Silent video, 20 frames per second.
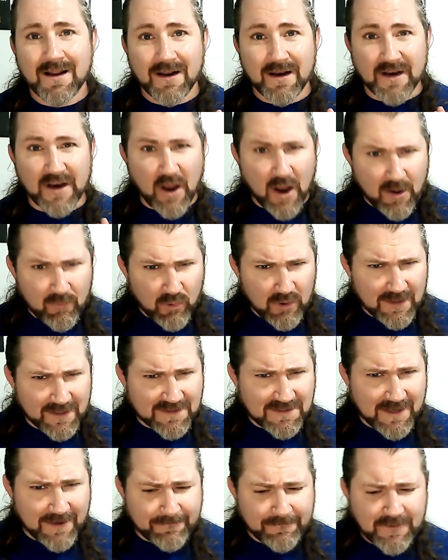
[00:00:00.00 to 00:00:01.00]
Now I'm really
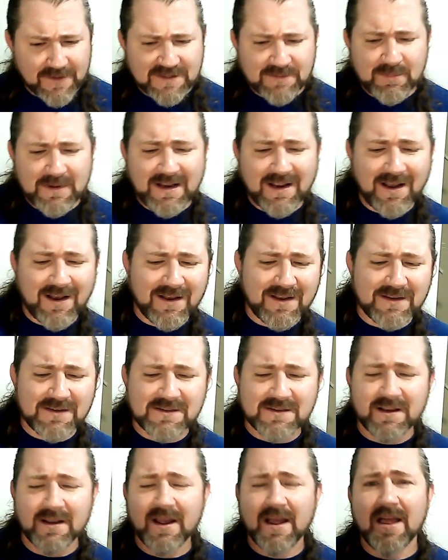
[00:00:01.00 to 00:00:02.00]
excited for this
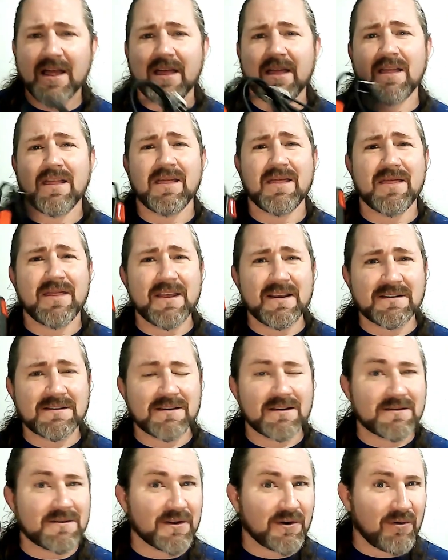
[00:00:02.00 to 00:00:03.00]
because this
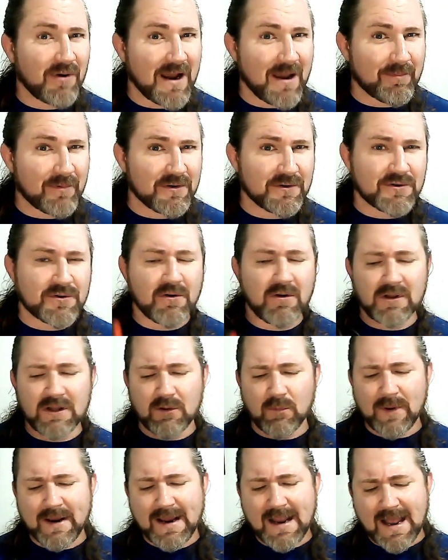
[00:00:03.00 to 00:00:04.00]
is the crap controller
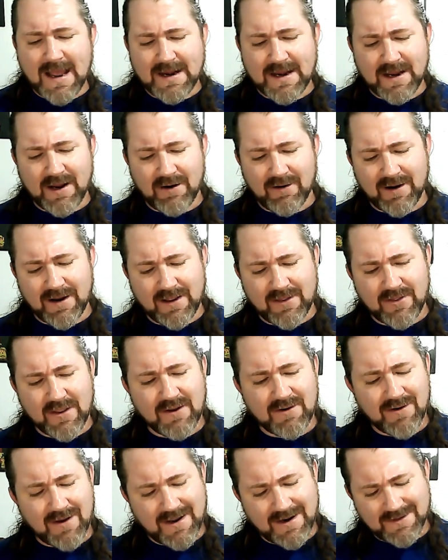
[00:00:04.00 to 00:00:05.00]
we got here in the
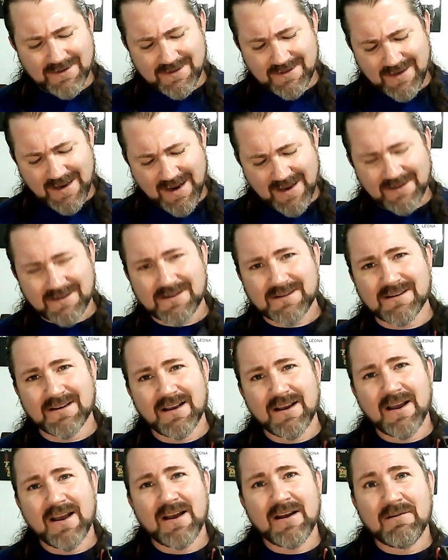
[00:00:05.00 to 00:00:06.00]
United States
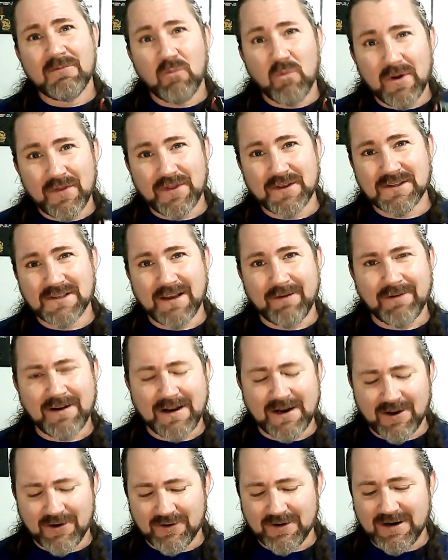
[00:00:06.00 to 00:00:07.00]
with the
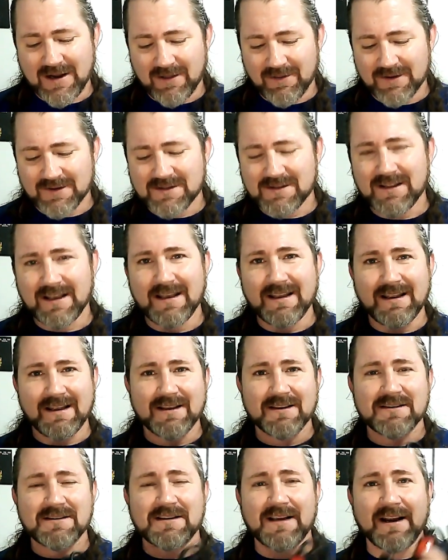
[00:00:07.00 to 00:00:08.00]
7800. Now this thing
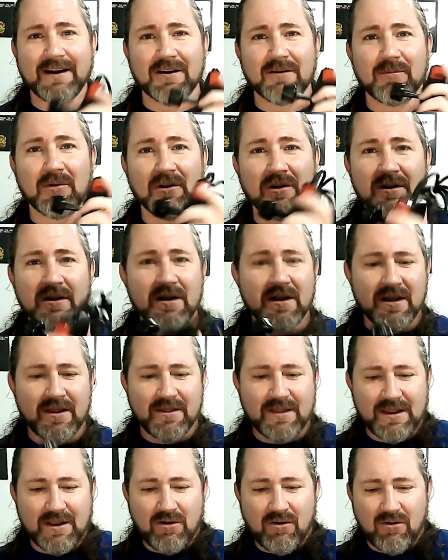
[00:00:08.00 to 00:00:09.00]
is terrible.
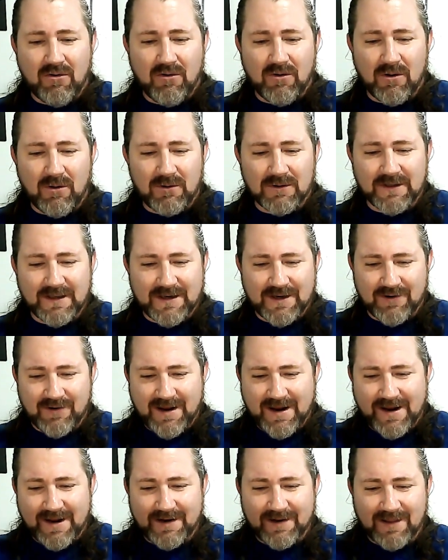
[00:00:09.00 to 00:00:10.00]
The whole hold it in your
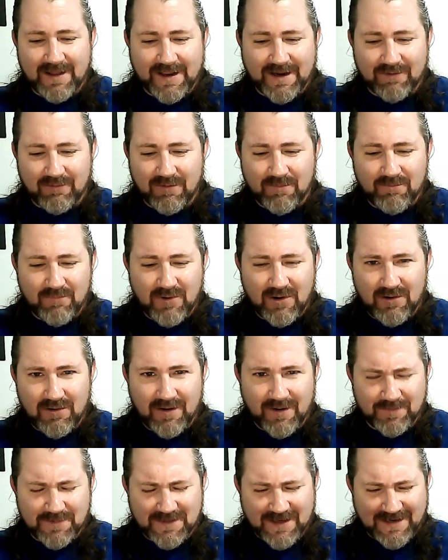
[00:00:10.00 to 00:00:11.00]
hand like a remote,
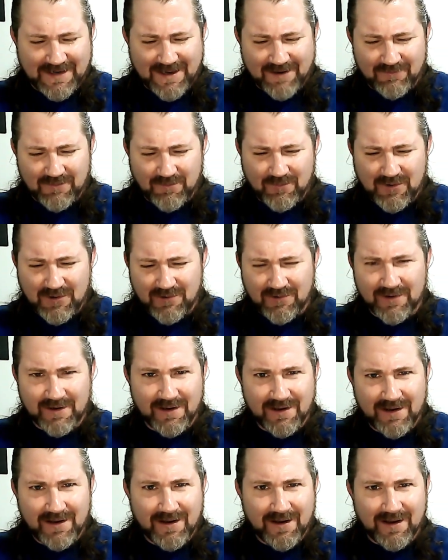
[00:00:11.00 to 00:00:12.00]
upside down remote,
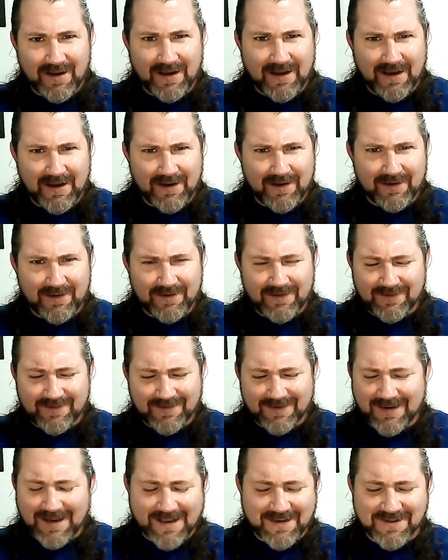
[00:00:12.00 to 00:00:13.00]
and
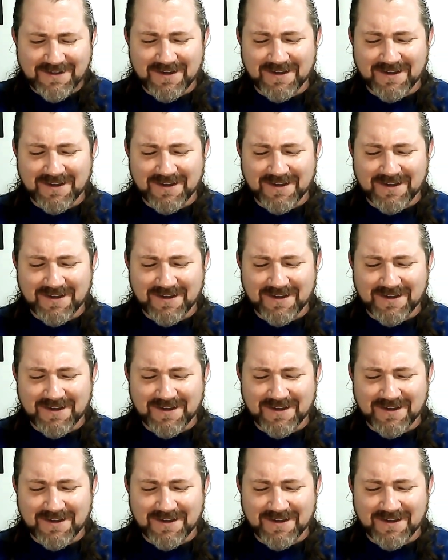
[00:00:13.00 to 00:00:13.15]
it